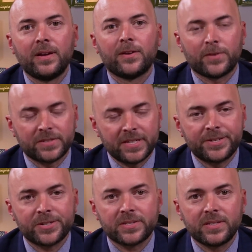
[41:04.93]
for
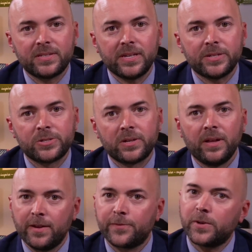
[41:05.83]
teachers to teach,
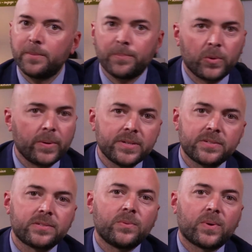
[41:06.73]
for
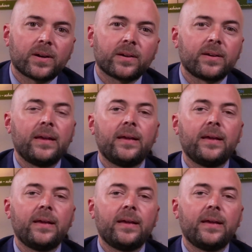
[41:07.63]
employees to work,